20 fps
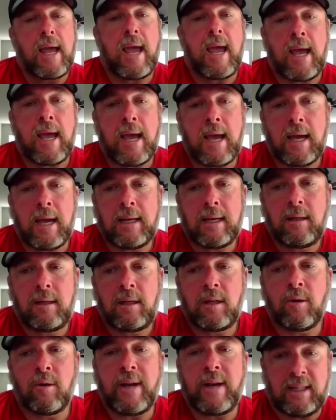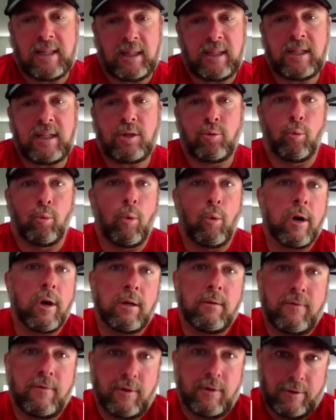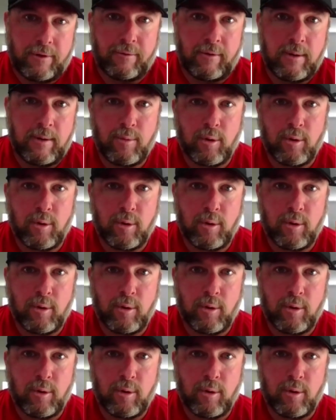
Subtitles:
and, you know, at least one of your three